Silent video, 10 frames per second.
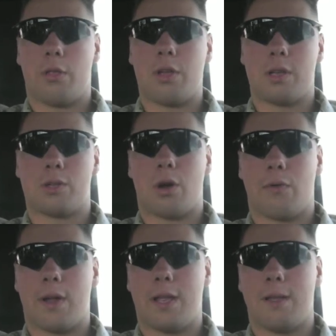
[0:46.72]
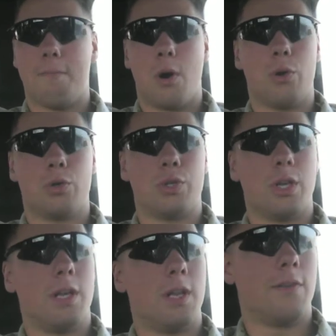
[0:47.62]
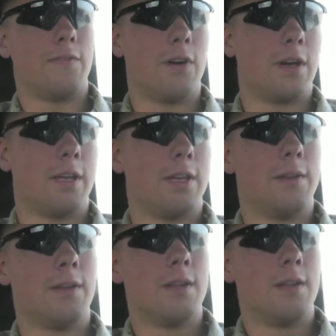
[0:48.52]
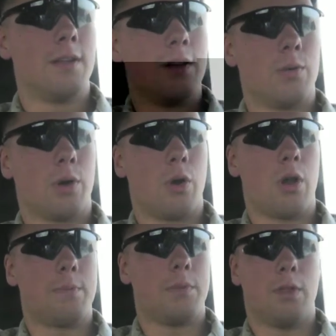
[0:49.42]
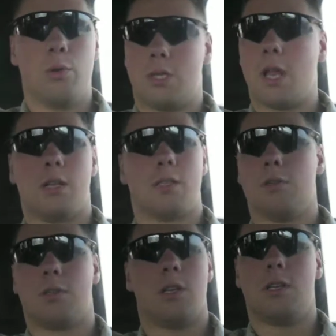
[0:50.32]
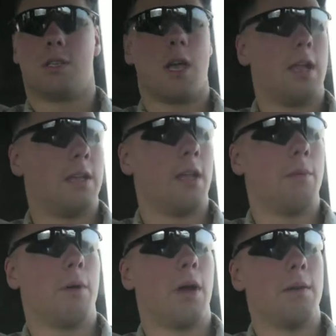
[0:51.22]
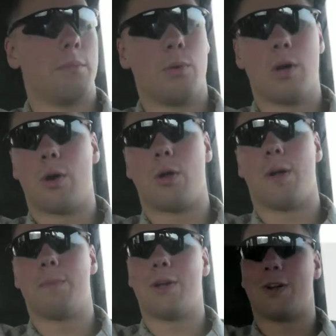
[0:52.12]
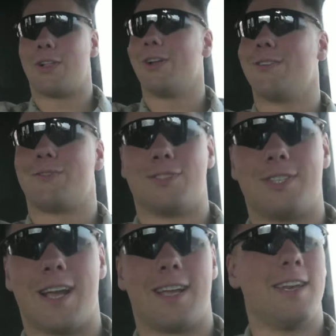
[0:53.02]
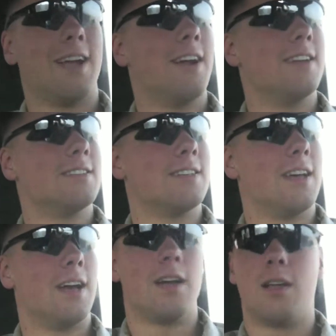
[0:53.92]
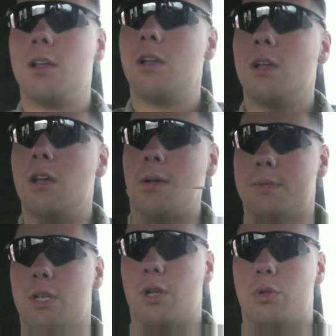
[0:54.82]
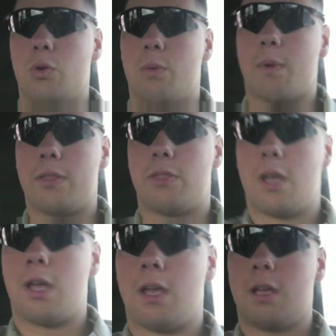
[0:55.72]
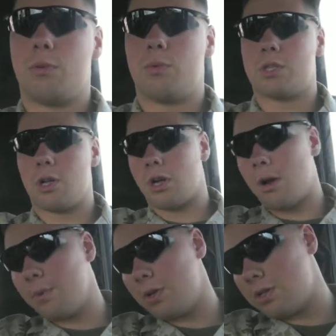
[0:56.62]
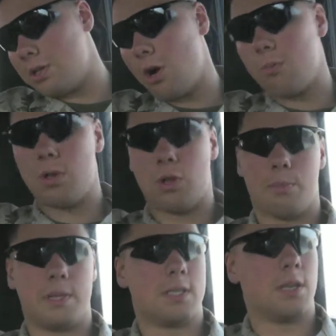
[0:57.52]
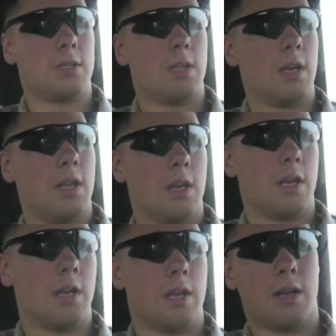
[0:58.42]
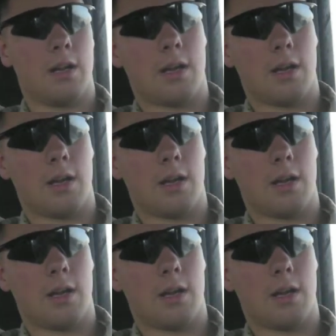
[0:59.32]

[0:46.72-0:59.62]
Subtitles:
things are already in motion and fucking... We're going up, Lieutenant's losing his goddamn mind, but we're going up there clearing for secondaries, and I'm still doing my thing, and we start coming to the slope, we're a little bit tilted, and I hear,